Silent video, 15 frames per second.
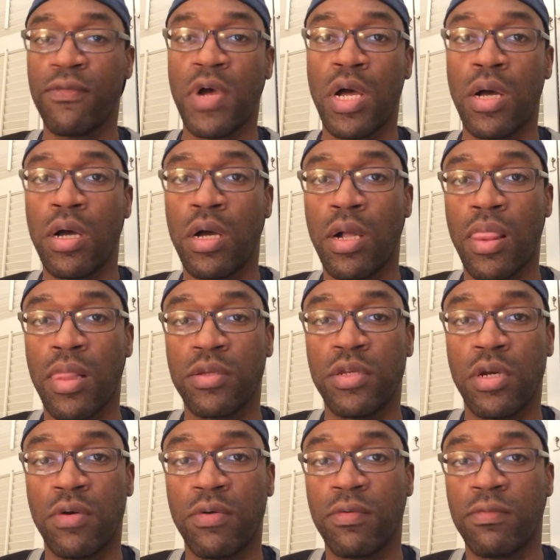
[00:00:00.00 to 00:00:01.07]
uh, you
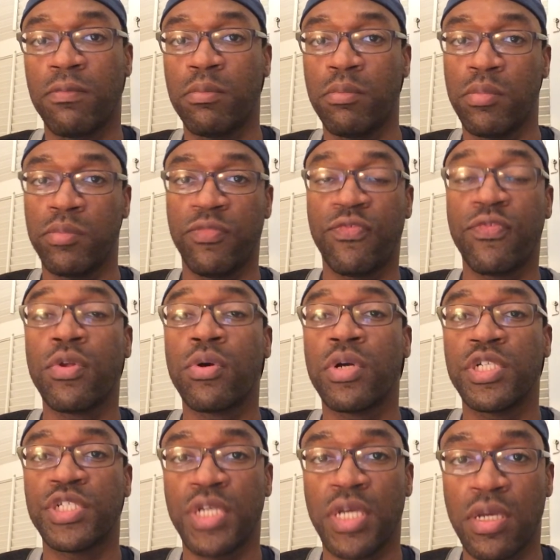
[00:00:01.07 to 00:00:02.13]
know,
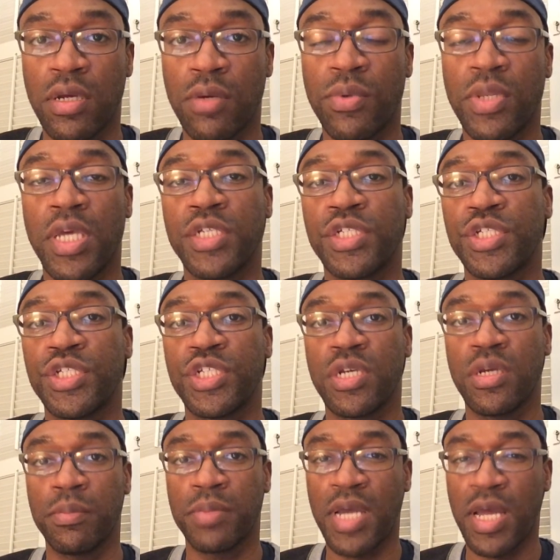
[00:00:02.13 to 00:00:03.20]
flourishing relationship,